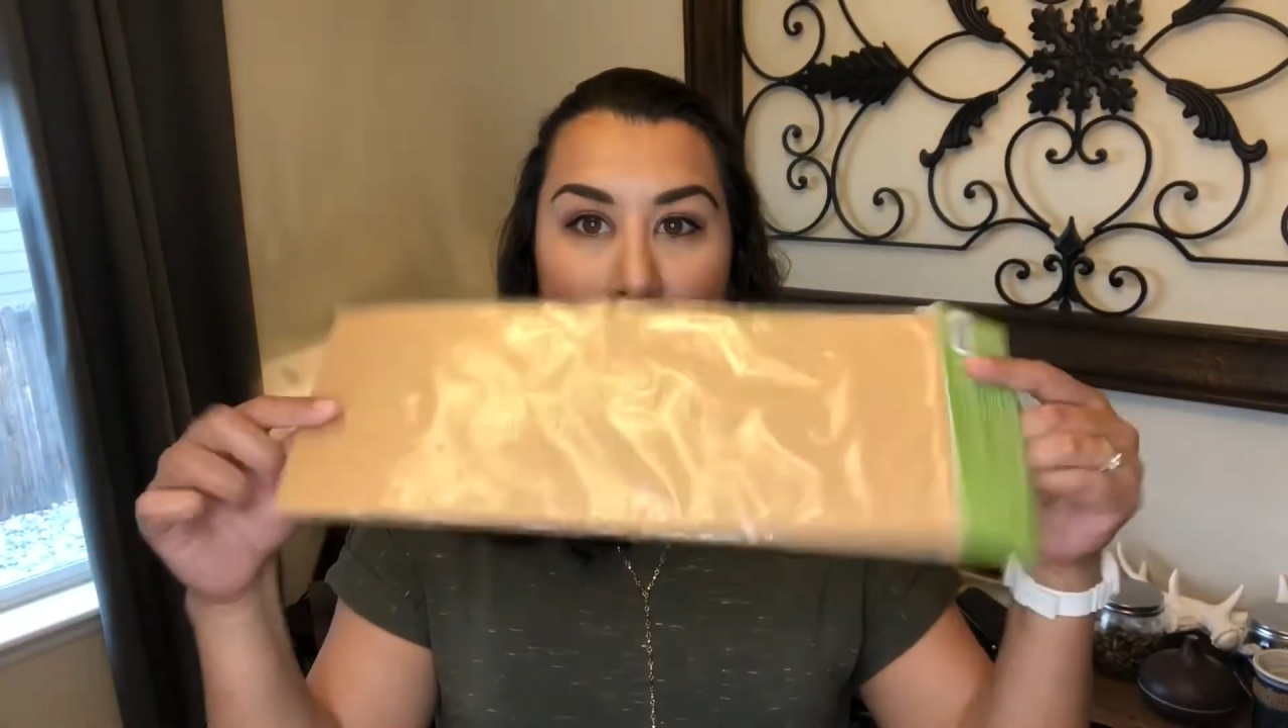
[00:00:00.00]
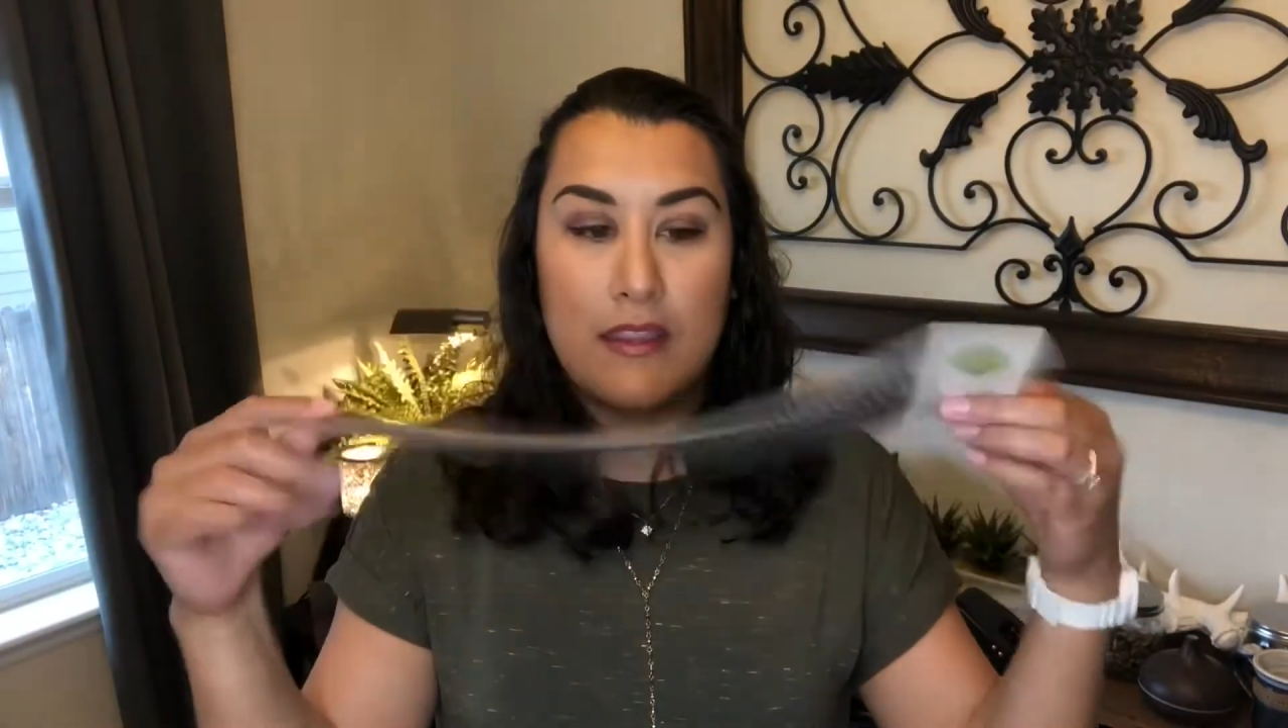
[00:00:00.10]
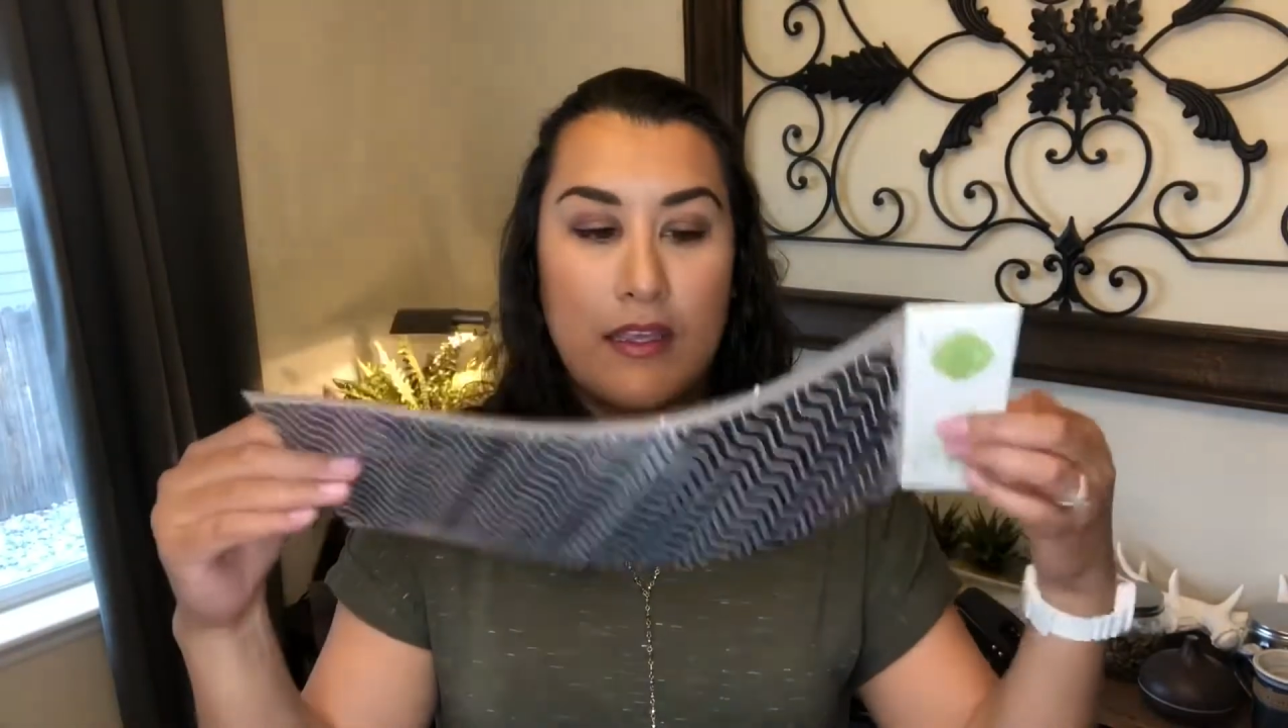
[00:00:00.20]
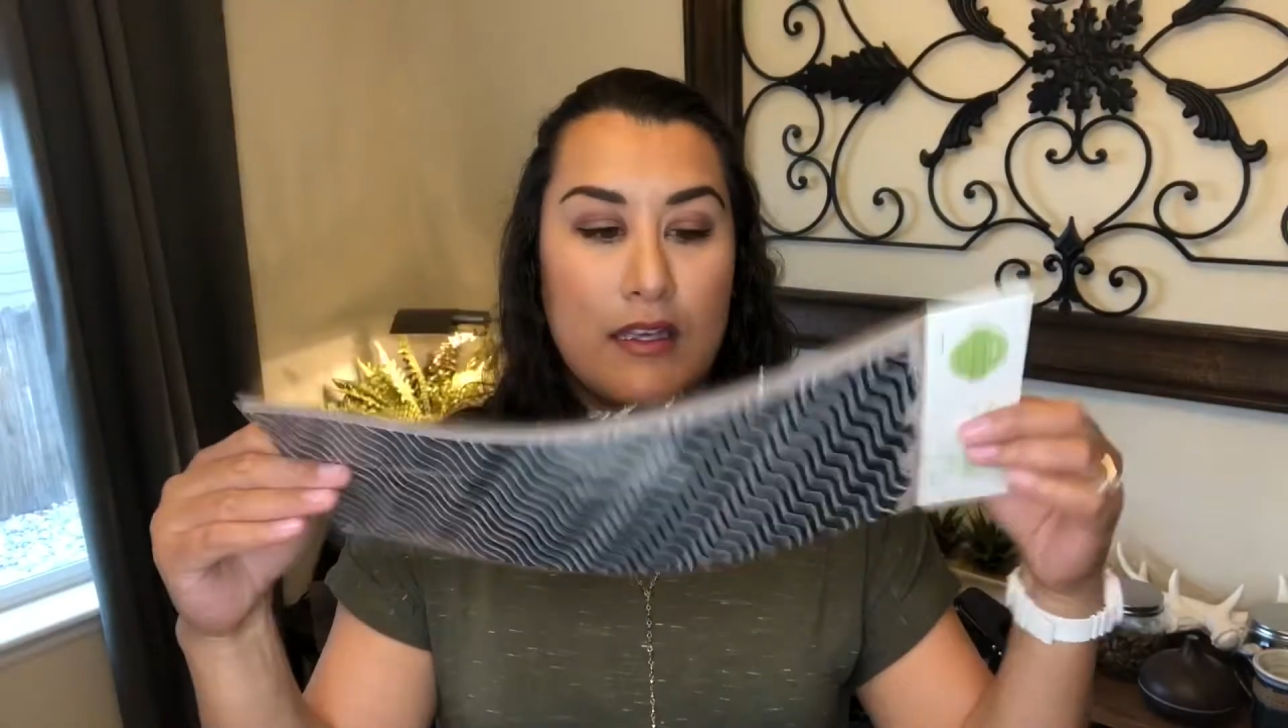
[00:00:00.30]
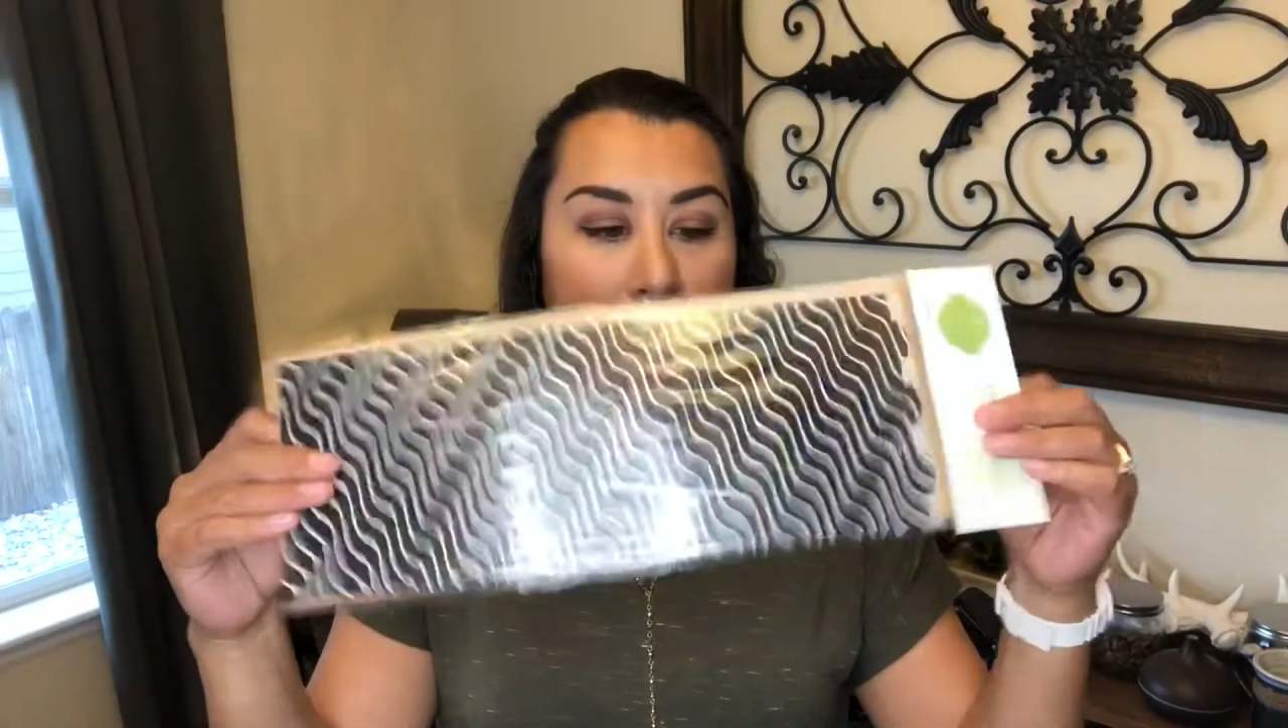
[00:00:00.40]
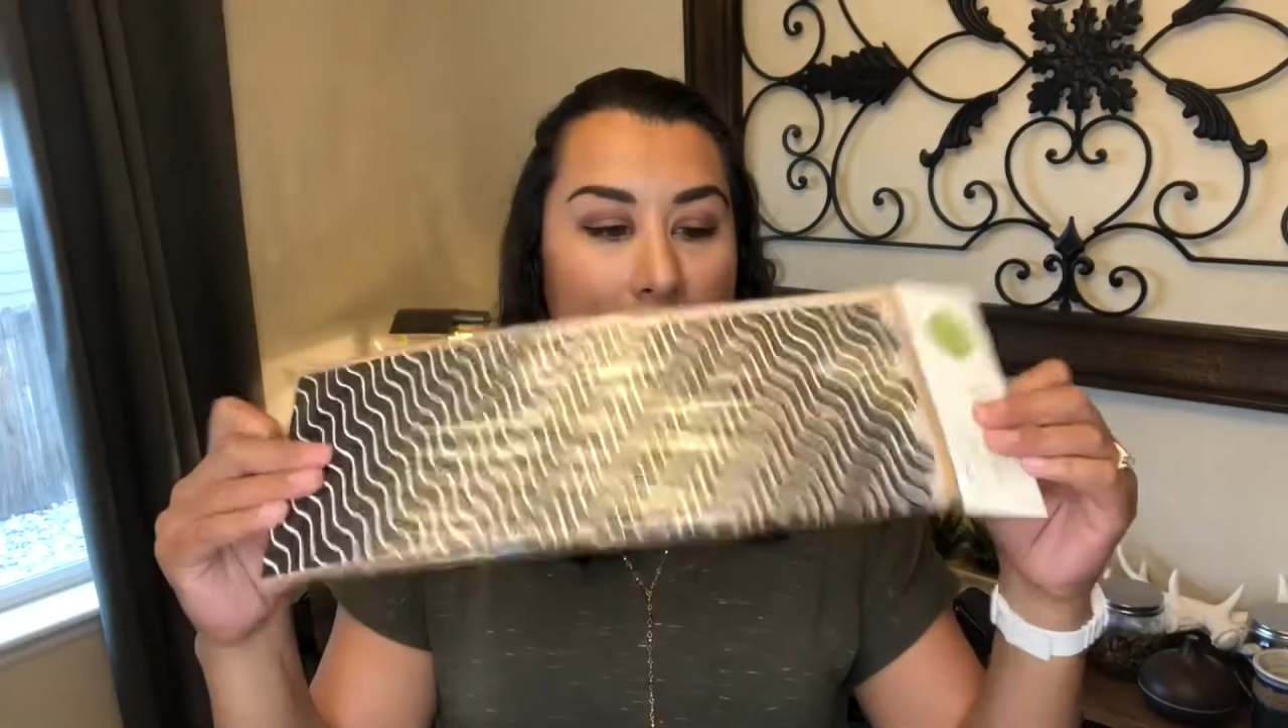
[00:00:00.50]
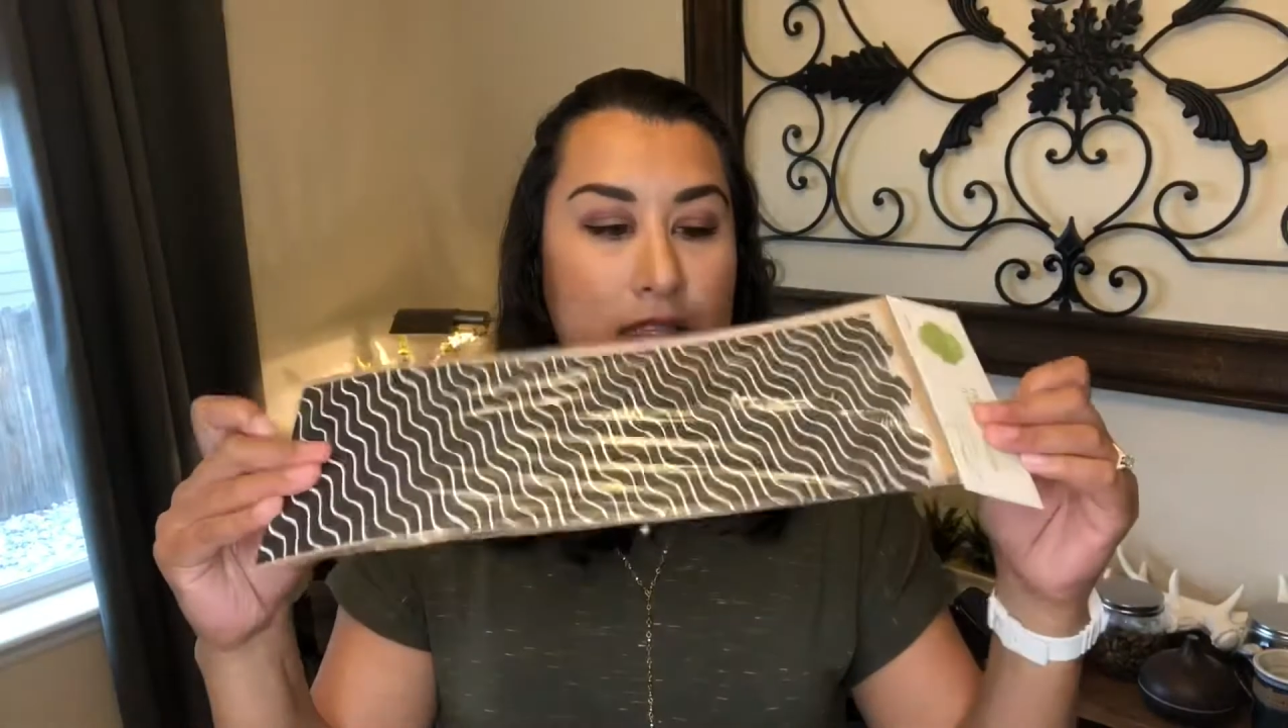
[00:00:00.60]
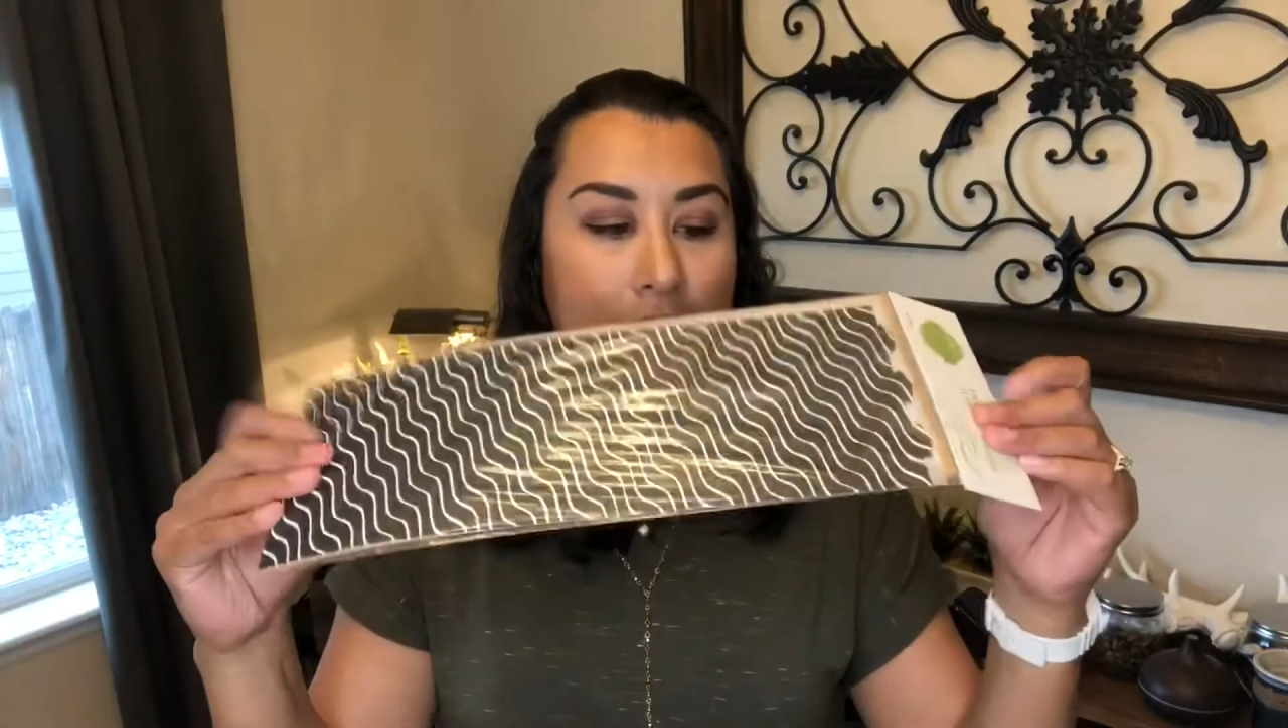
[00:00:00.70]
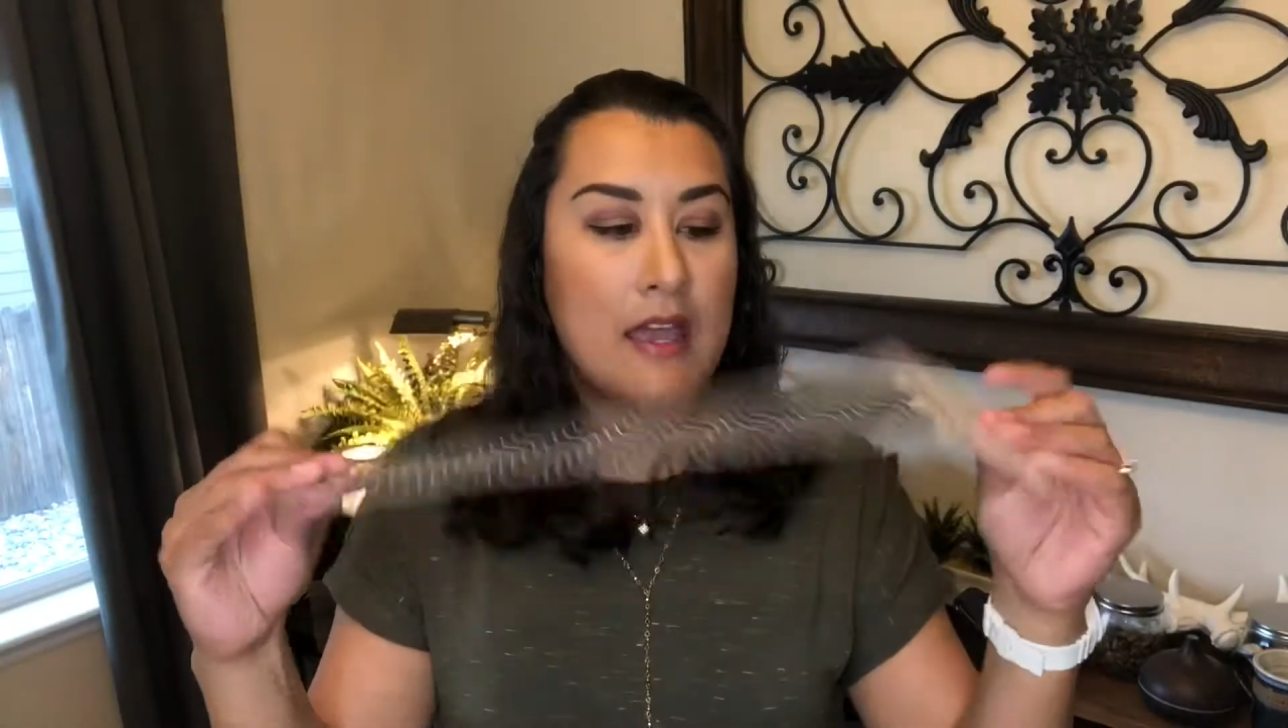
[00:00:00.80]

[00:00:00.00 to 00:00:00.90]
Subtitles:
this,